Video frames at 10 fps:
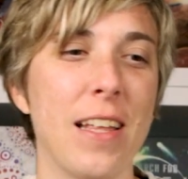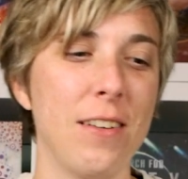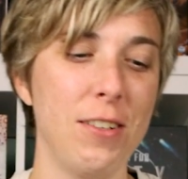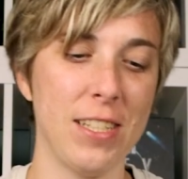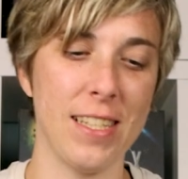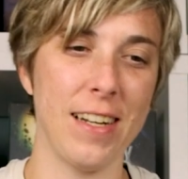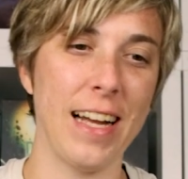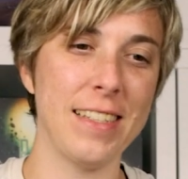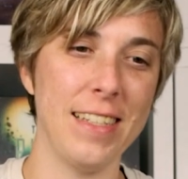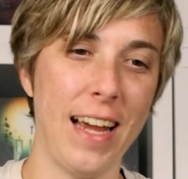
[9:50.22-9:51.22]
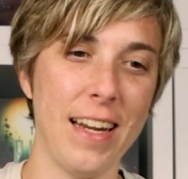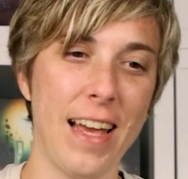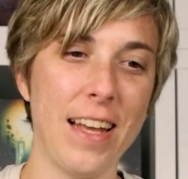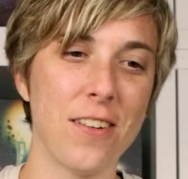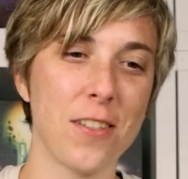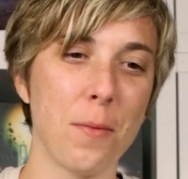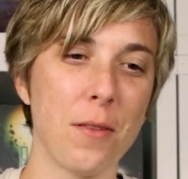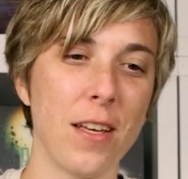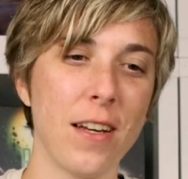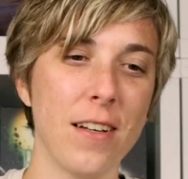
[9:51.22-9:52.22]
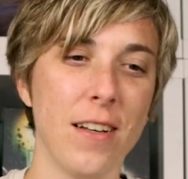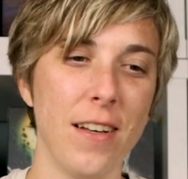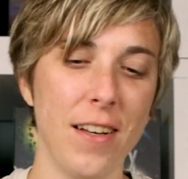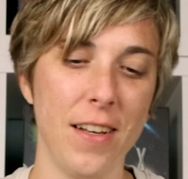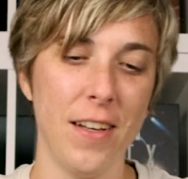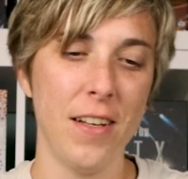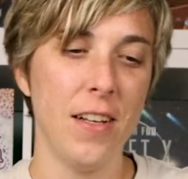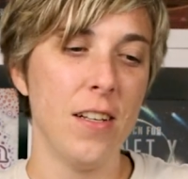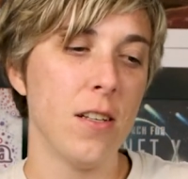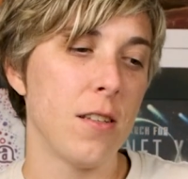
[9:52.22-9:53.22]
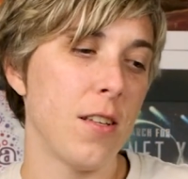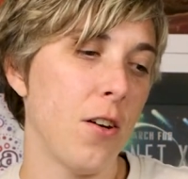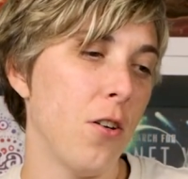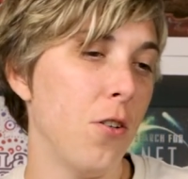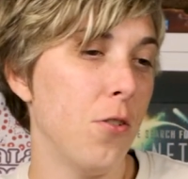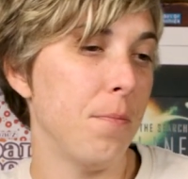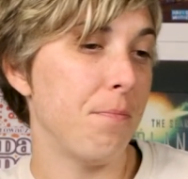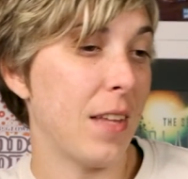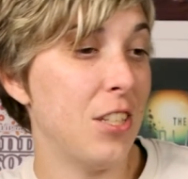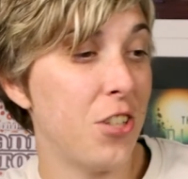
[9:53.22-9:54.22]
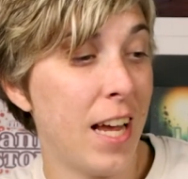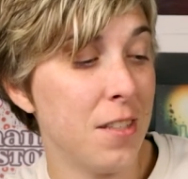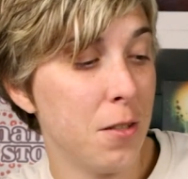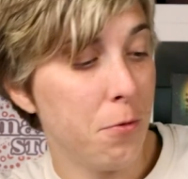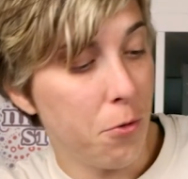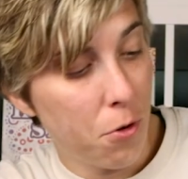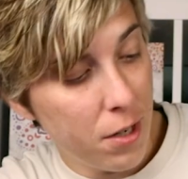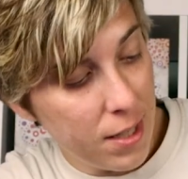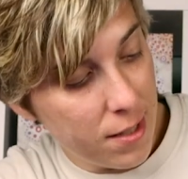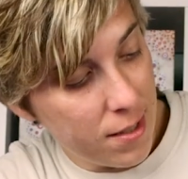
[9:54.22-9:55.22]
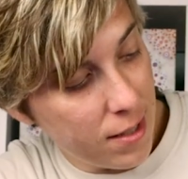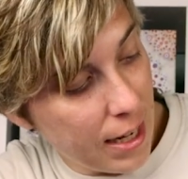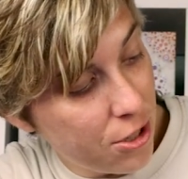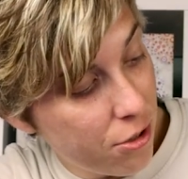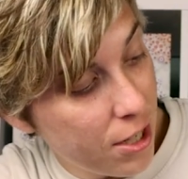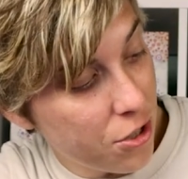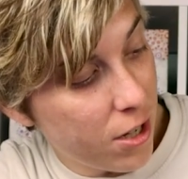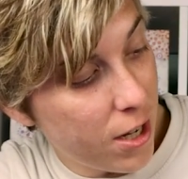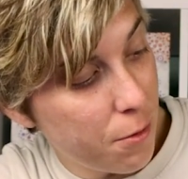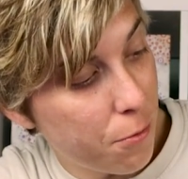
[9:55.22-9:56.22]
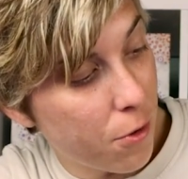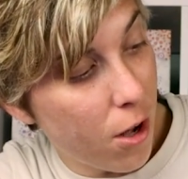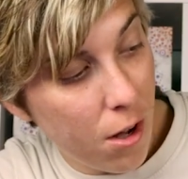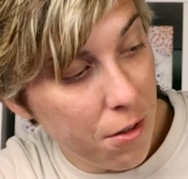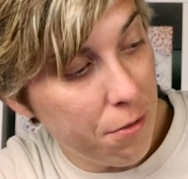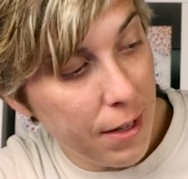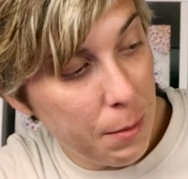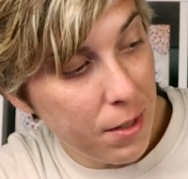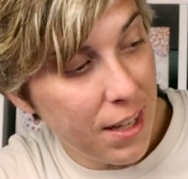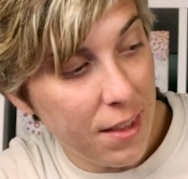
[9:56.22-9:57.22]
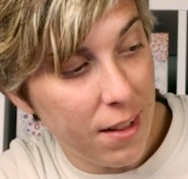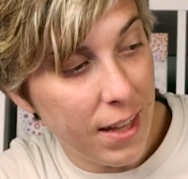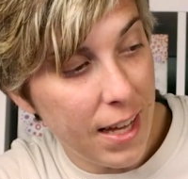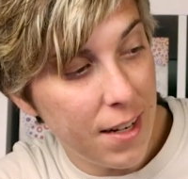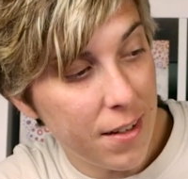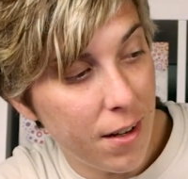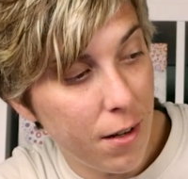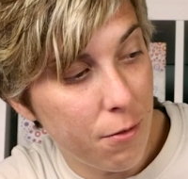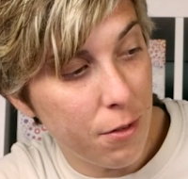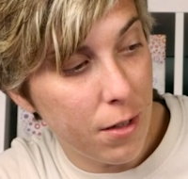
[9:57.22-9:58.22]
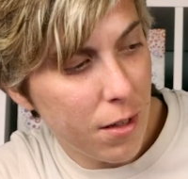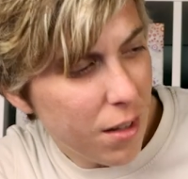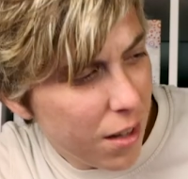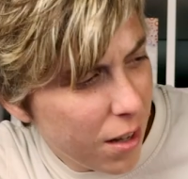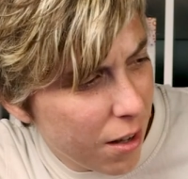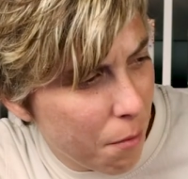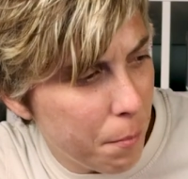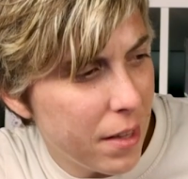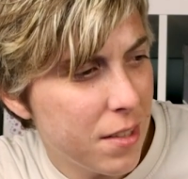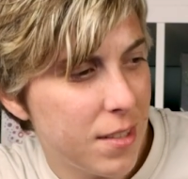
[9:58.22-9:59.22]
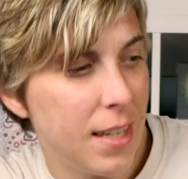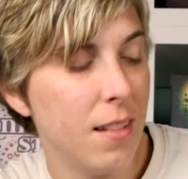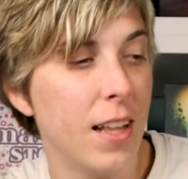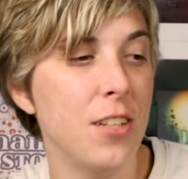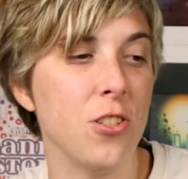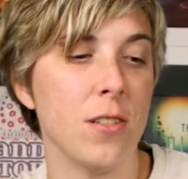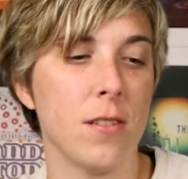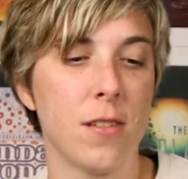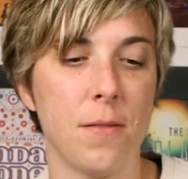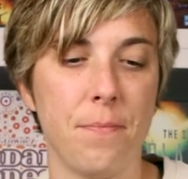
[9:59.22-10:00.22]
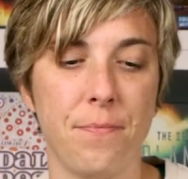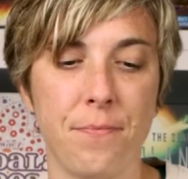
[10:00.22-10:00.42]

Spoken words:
It was 1988 or something. So, Enchanted Forest, a treasure hunt for all the family in the land of Myths and Legends.